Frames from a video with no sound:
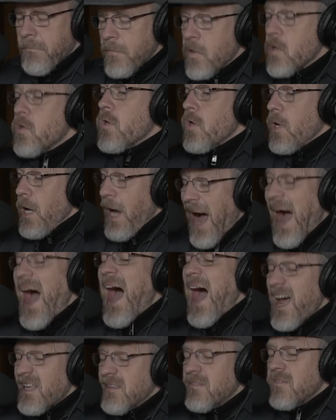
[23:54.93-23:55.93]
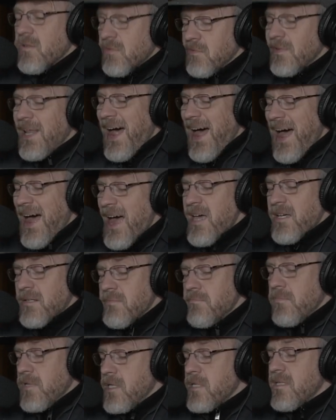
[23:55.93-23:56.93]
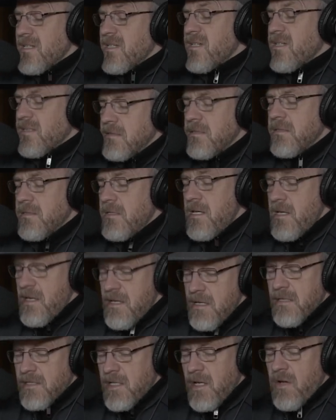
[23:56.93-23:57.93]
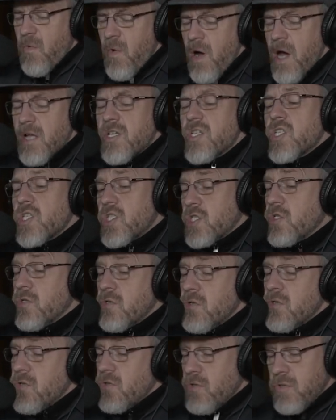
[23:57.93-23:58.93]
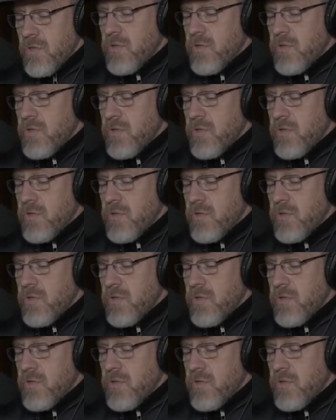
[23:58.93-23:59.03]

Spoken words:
I don't like Mondays, I want to shoot